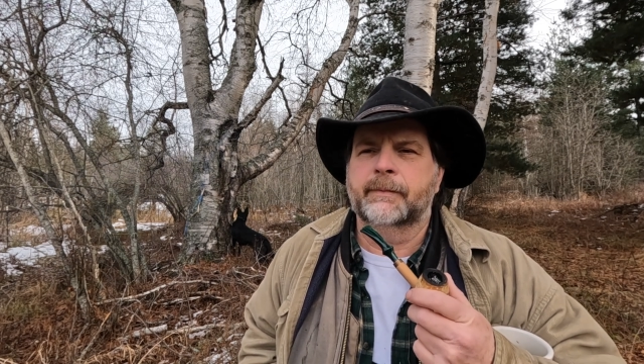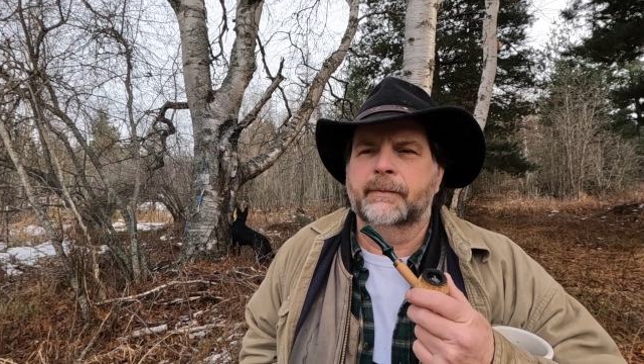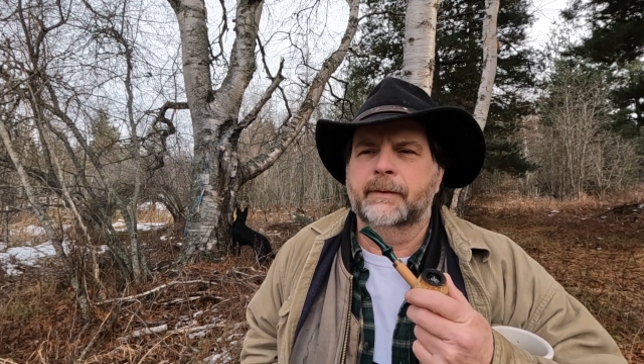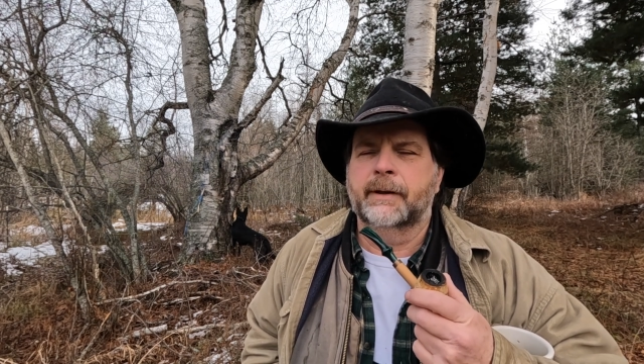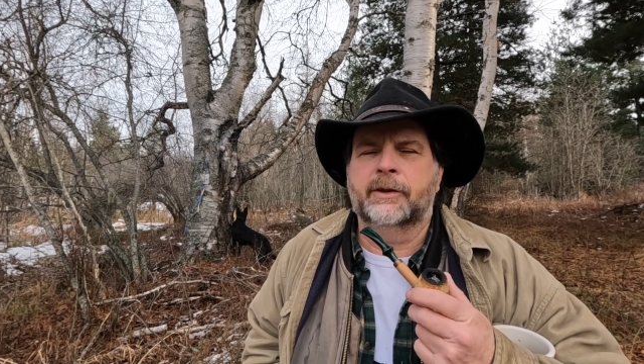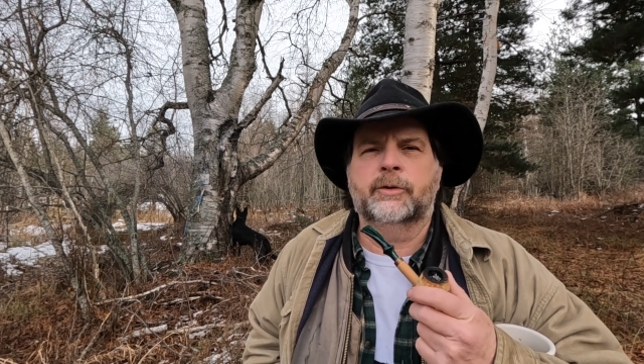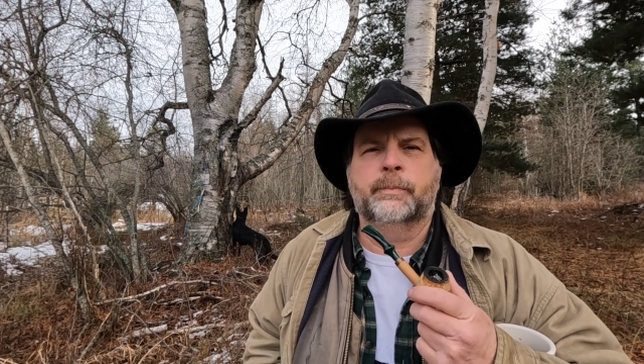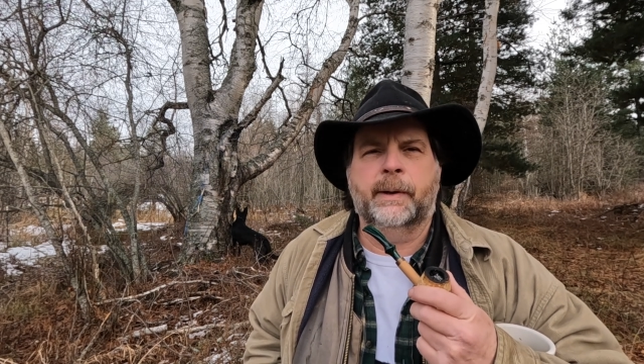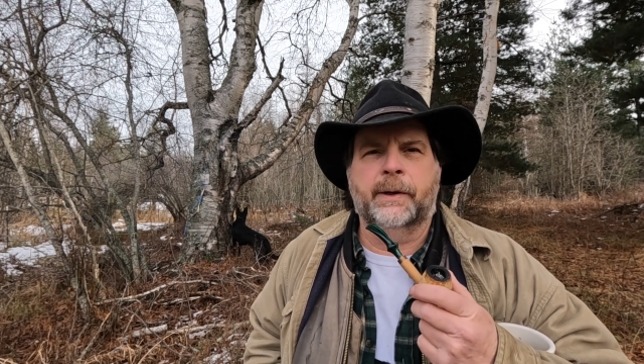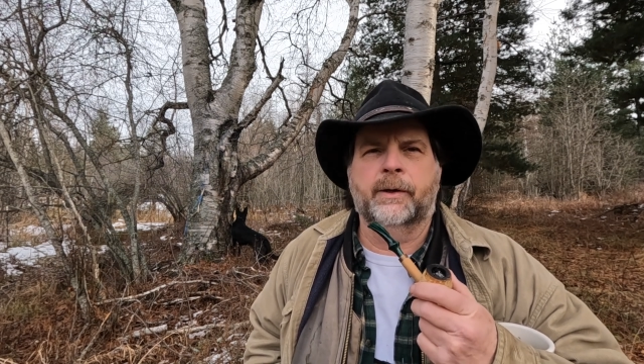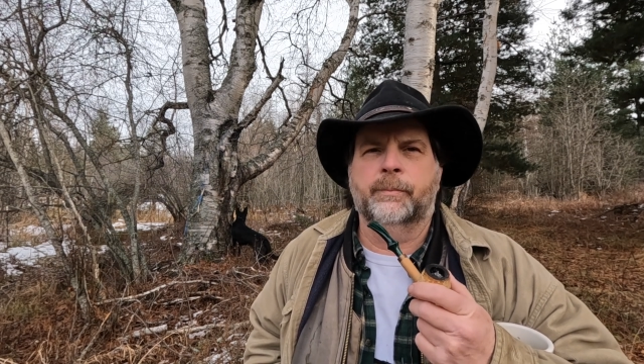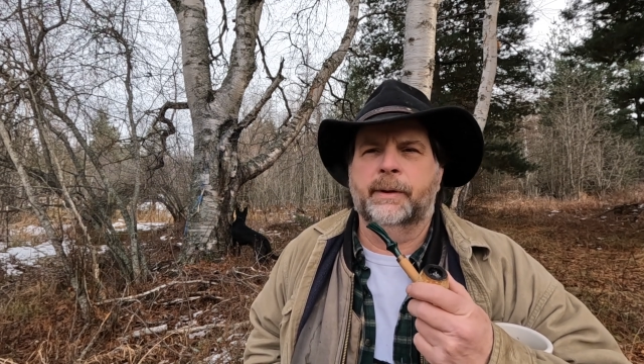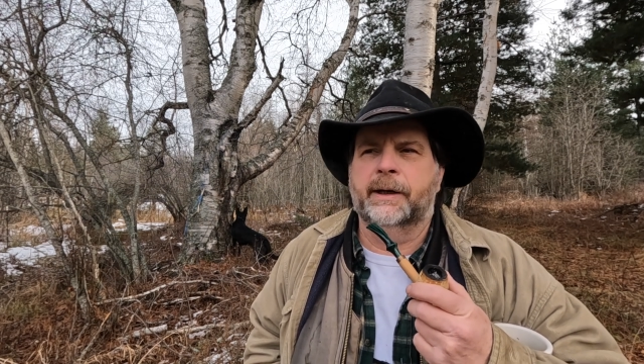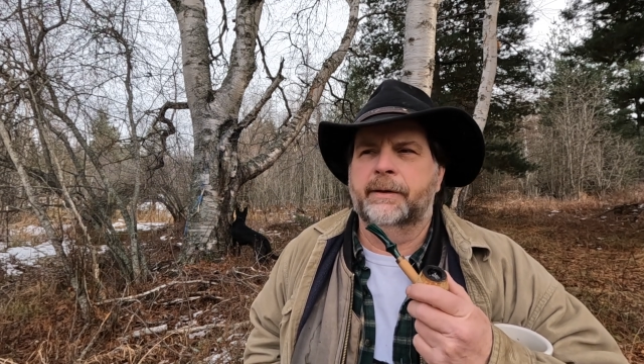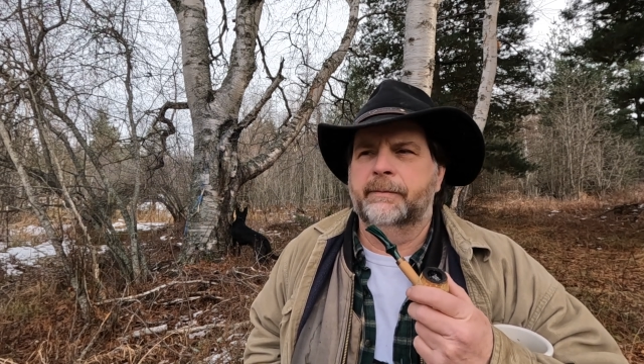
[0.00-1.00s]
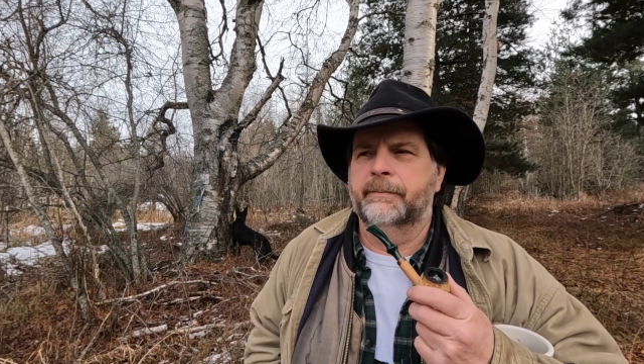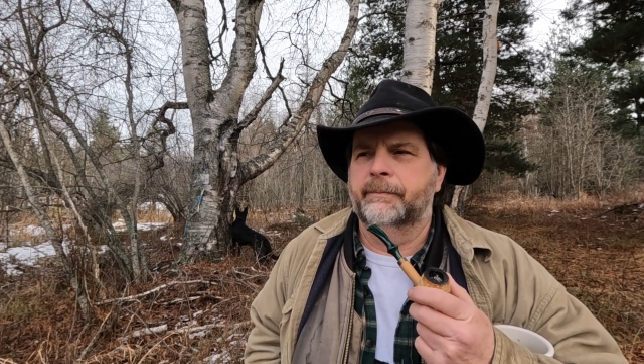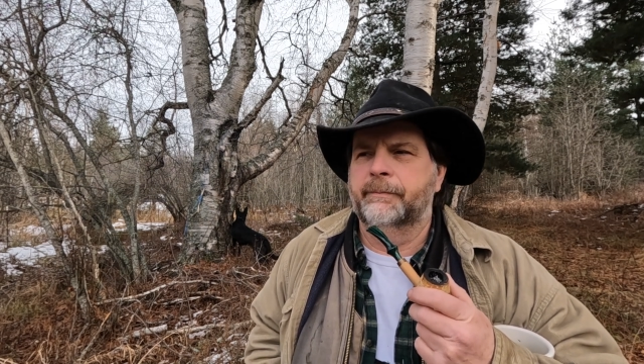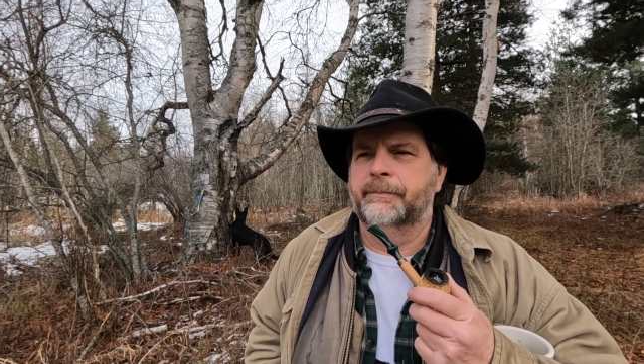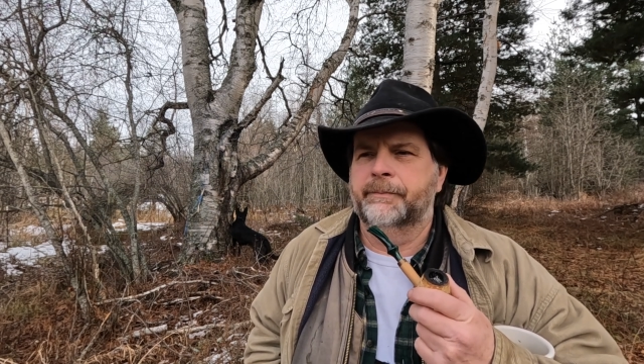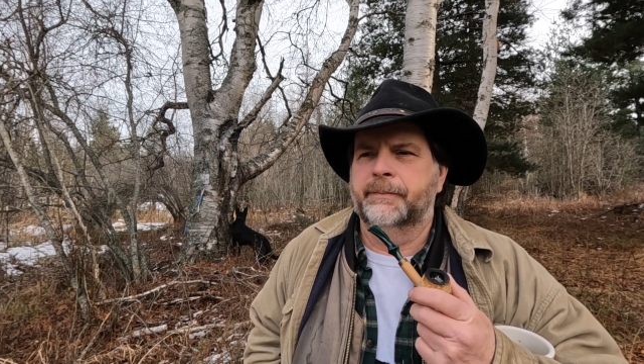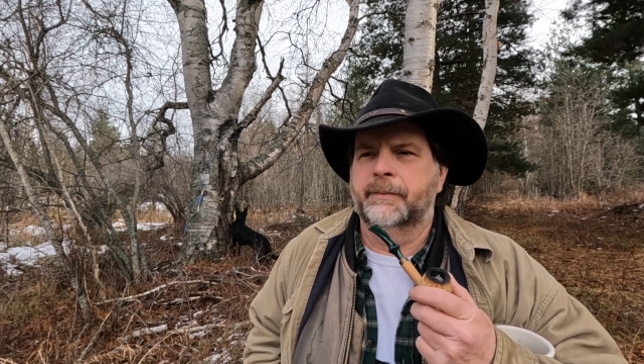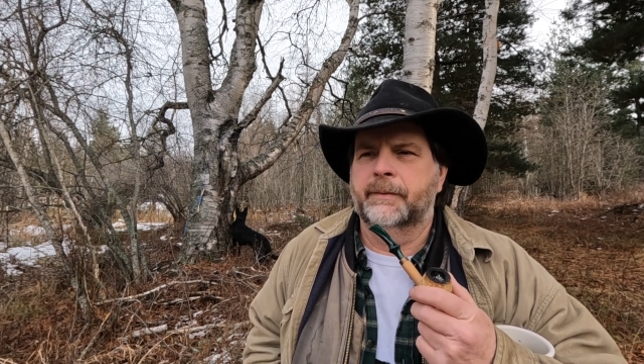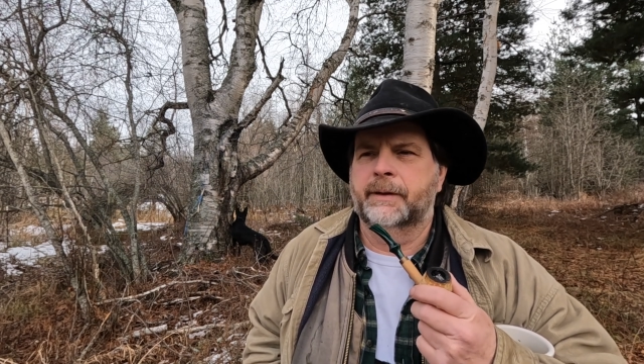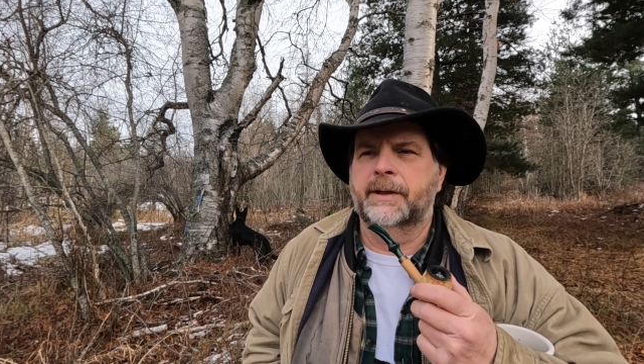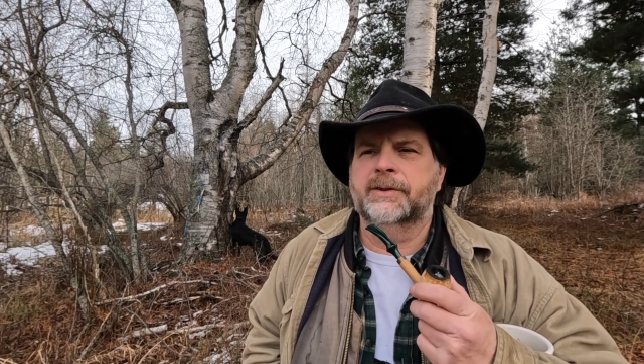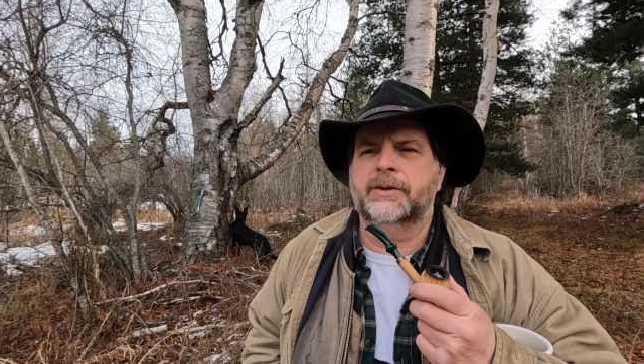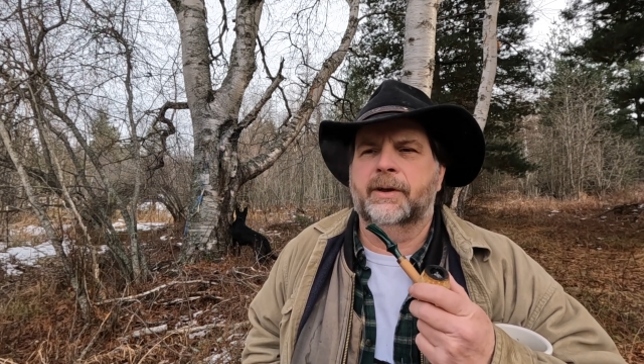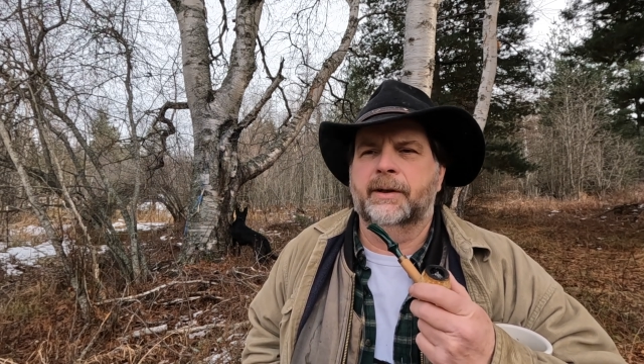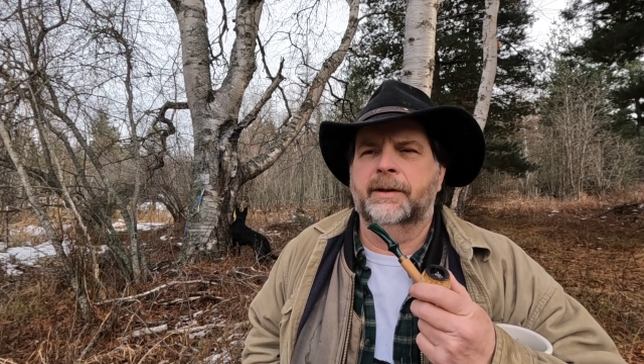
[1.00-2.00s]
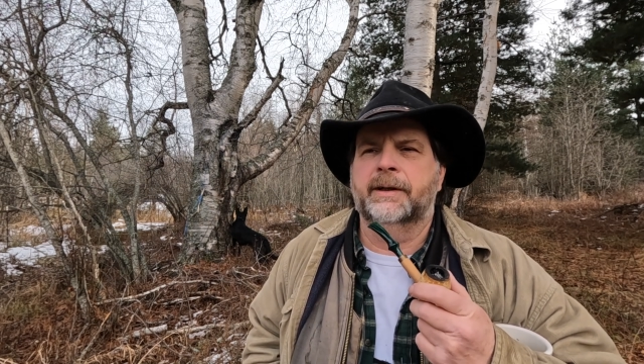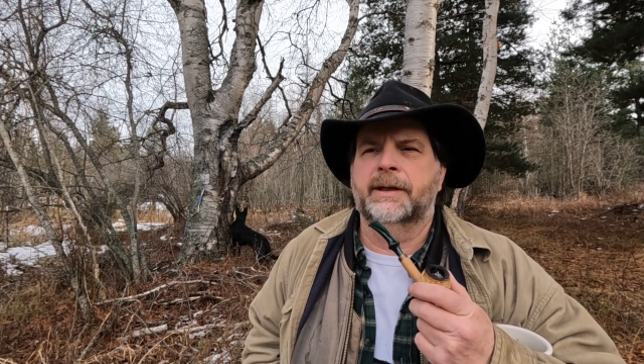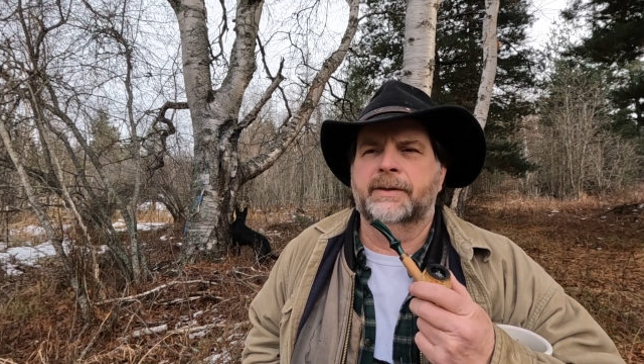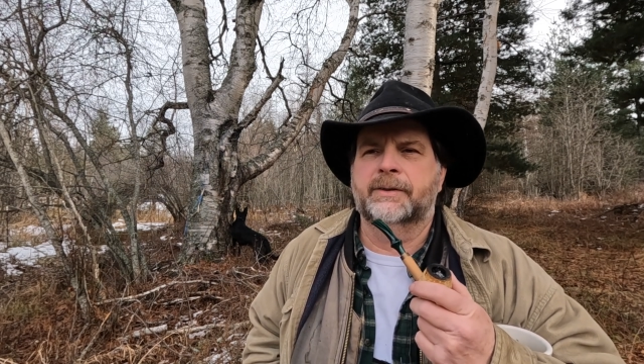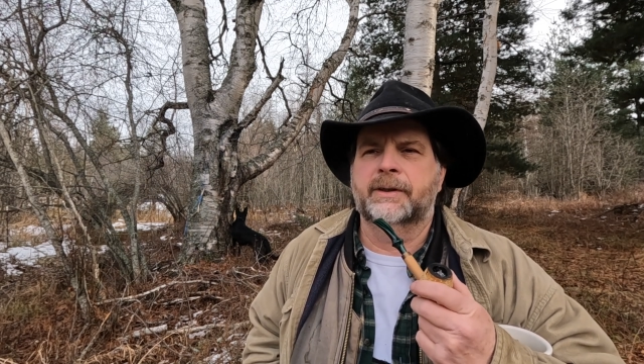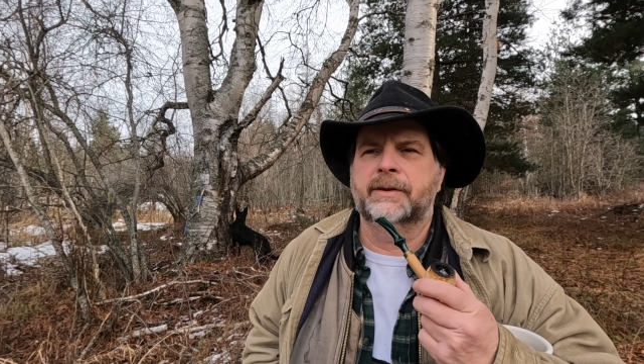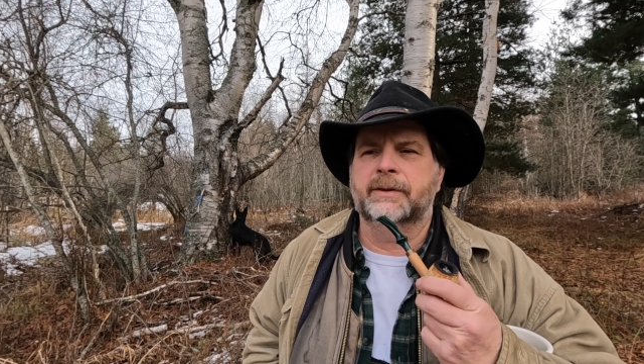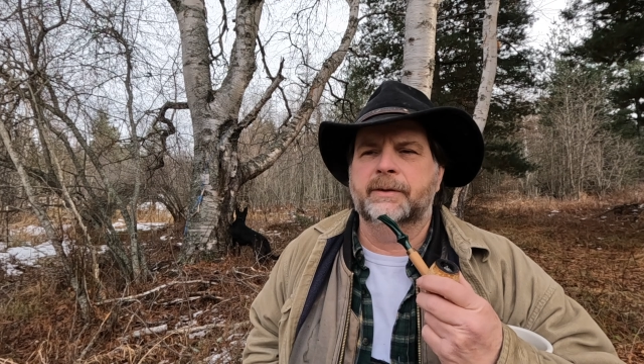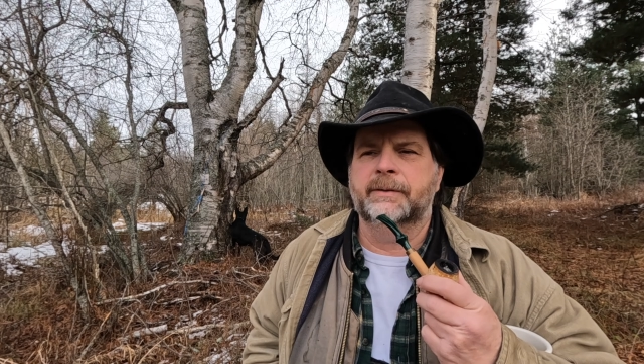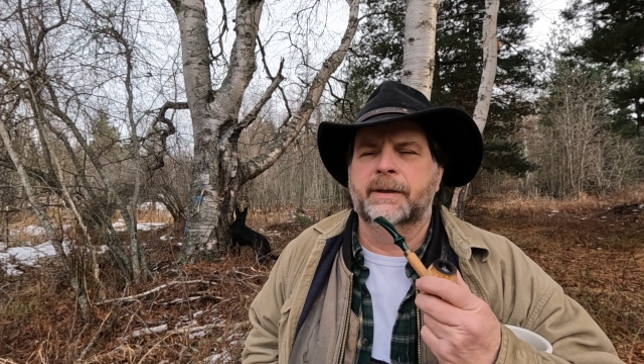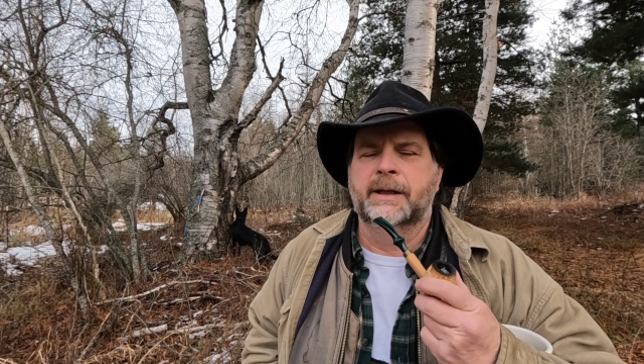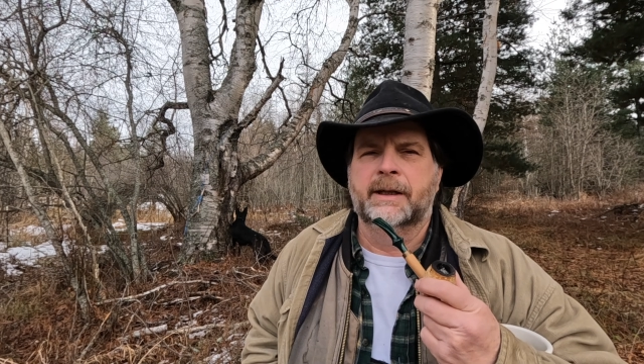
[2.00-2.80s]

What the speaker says: experiment this holiday season